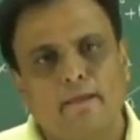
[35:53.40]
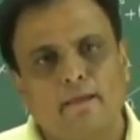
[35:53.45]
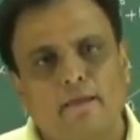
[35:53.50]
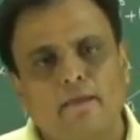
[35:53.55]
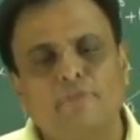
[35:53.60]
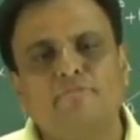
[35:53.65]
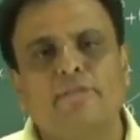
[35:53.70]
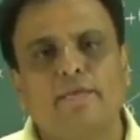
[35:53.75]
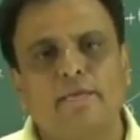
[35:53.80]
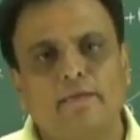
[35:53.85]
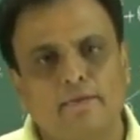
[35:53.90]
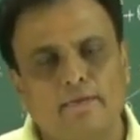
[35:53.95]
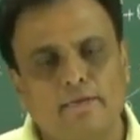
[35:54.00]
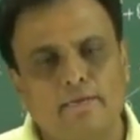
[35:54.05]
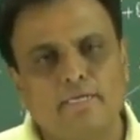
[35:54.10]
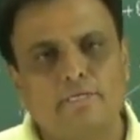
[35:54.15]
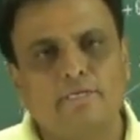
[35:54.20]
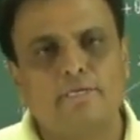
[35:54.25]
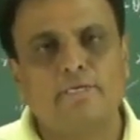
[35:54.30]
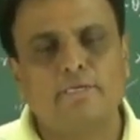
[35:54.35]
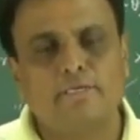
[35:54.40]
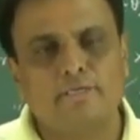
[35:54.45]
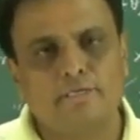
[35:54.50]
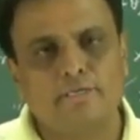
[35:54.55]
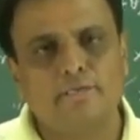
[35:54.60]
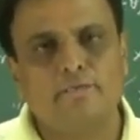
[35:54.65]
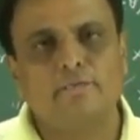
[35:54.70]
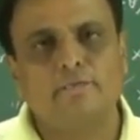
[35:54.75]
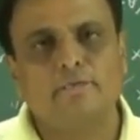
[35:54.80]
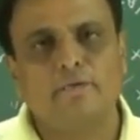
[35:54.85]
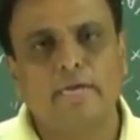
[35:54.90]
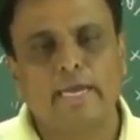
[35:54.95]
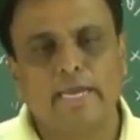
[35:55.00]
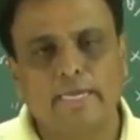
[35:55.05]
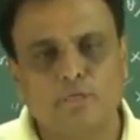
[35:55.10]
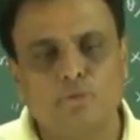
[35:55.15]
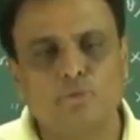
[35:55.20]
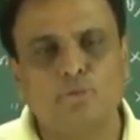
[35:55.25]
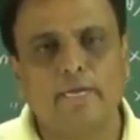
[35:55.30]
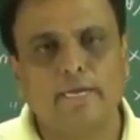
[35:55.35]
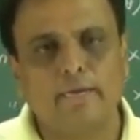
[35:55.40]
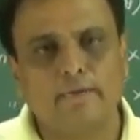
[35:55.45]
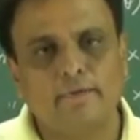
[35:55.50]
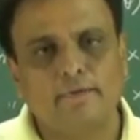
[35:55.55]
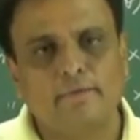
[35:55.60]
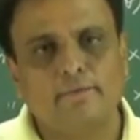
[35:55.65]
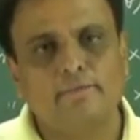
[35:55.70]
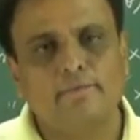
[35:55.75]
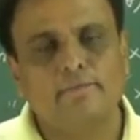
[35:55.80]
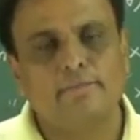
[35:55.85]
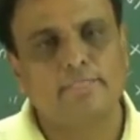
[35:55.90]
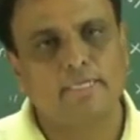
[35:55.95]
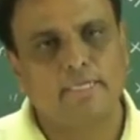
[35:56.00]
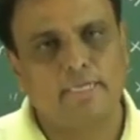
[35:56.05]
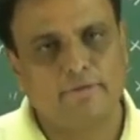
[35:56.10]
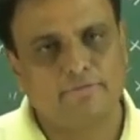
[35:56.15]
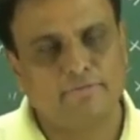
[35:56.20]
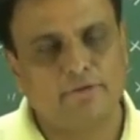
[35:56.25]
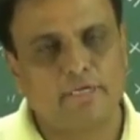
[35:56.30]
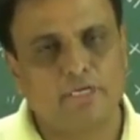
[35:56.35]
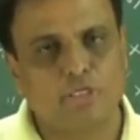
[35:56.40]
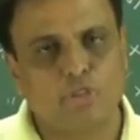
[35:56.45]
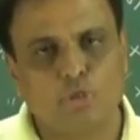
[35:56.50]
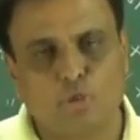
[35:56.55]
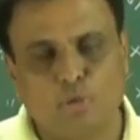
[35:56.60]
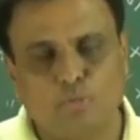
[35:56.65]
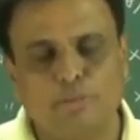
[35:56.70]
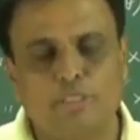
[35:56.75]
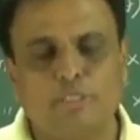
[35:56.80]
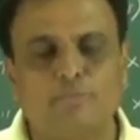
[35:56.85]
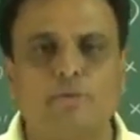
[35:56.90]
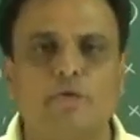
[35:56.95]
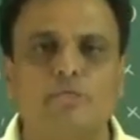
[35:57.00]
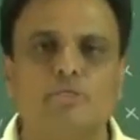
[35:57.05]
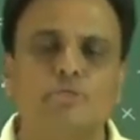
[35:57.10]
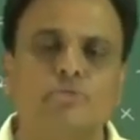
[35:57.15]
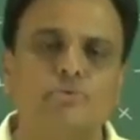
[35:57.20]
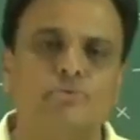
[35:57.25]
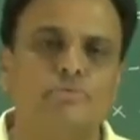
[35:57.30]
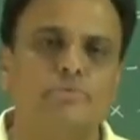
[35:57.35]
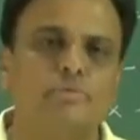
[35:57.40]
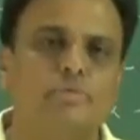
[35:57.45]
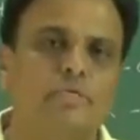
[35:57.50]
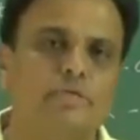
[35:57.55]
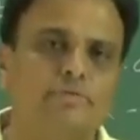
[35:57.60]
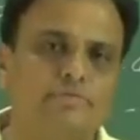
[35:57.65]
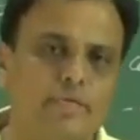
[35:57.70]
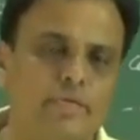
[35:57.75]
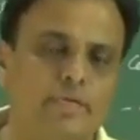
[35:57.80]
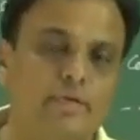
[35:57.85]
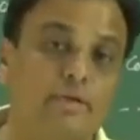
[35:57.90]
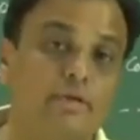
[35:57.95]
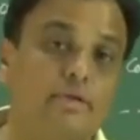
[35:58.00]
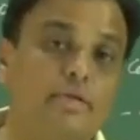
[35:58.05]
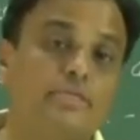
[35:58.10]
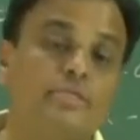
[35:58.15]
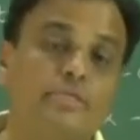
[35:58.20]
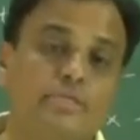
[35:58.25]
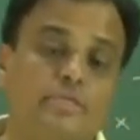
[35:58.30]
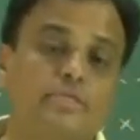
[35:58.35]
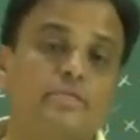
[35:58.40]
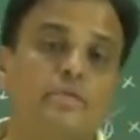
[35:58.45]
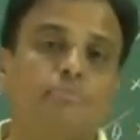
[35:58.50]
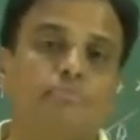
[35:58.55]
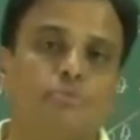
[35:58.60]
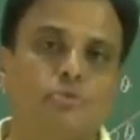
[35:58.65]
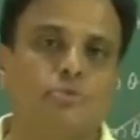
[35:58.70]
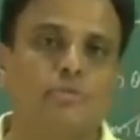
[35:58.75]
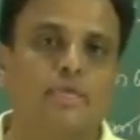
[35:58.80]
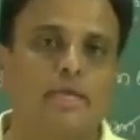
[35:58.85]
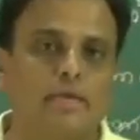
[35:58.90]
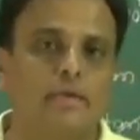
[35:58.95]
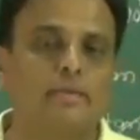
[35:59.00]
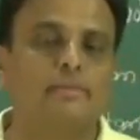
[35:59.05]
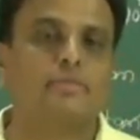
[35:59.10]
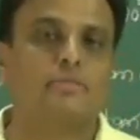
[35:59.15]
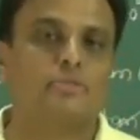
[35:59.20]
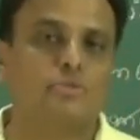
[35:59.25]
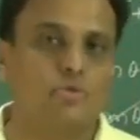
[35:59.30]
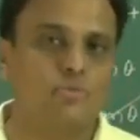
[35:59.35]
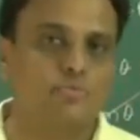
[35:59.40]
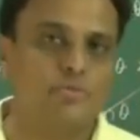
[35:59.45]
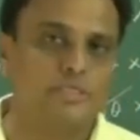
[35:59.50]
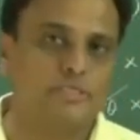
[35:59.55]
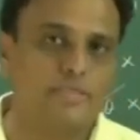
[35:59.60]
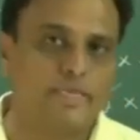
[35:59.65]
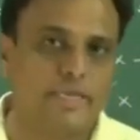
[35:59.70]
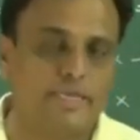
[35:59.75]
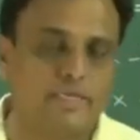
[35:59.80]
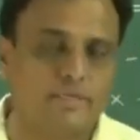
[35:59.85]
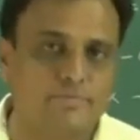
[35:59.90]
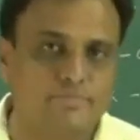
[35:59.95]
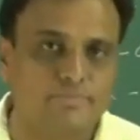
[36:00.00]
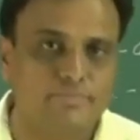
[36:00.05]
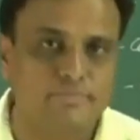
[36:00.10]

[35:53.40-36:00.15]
if the inclination is acute angle, then definitely slope is positive. If the inclination is obtuse angle, that slope is negative.